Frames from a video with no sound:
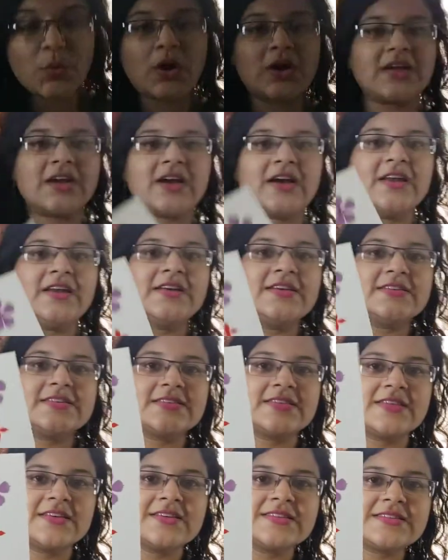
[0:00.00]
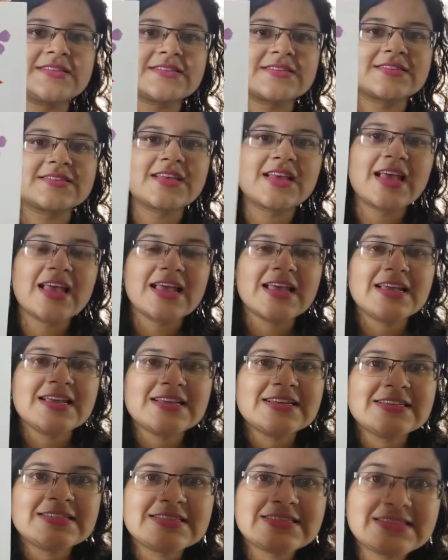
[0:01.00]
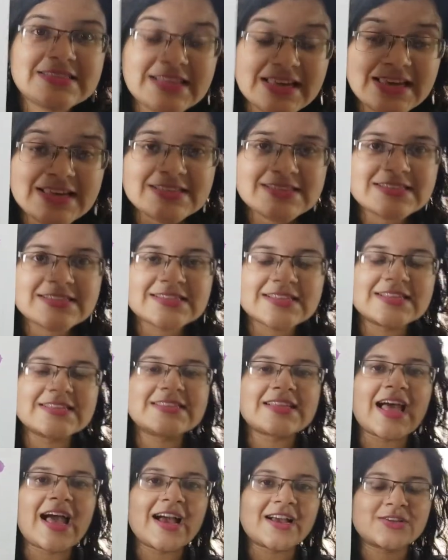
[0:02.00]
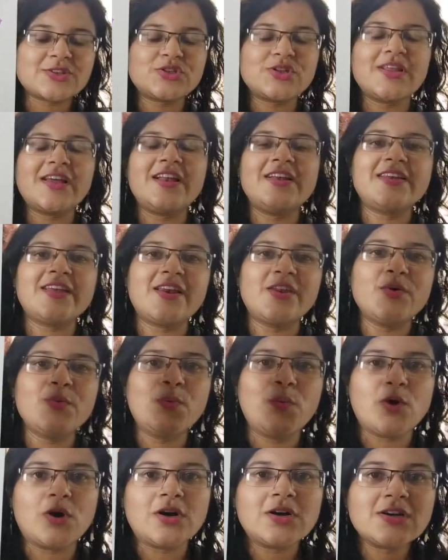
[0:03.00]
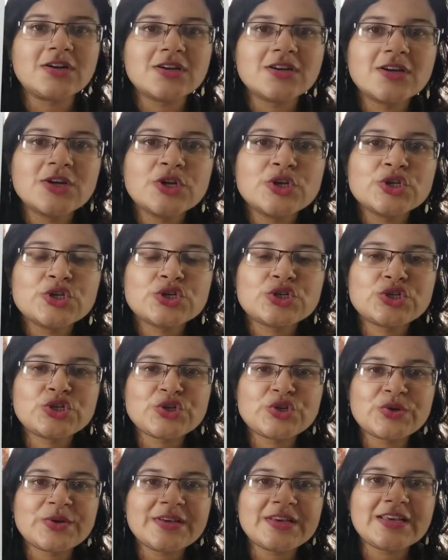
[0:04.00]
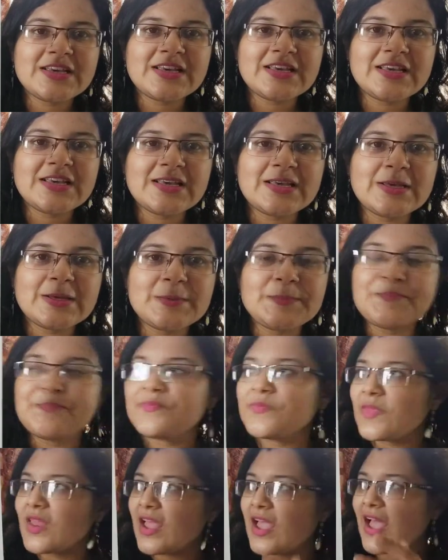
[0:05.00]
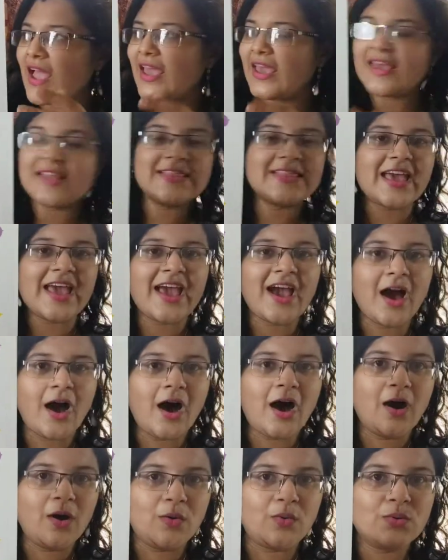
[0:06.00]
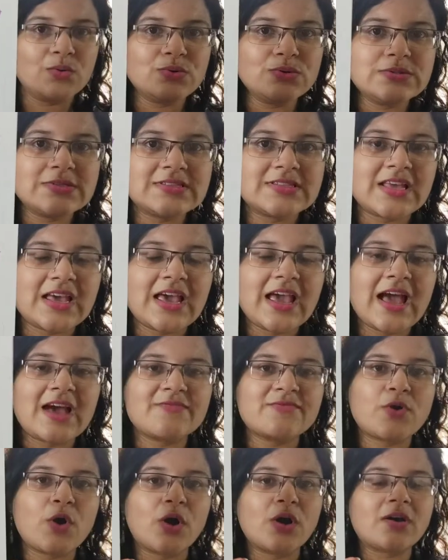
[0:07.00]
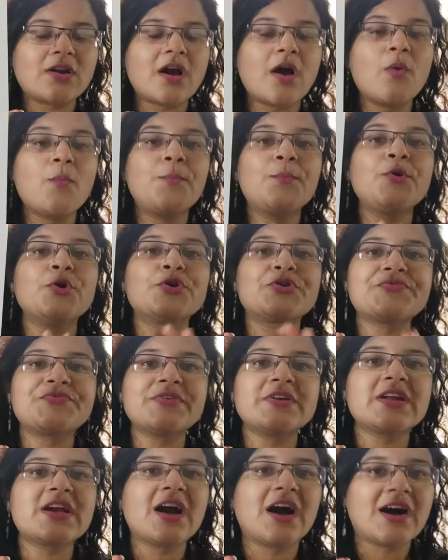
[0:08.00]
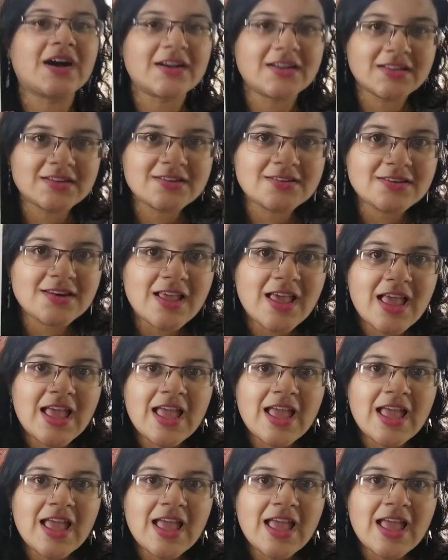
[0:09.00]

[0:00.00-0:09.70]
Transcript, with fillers: watercolor is this. This is actually, I'll tell you what, she, in their house, they have got a beautiful garden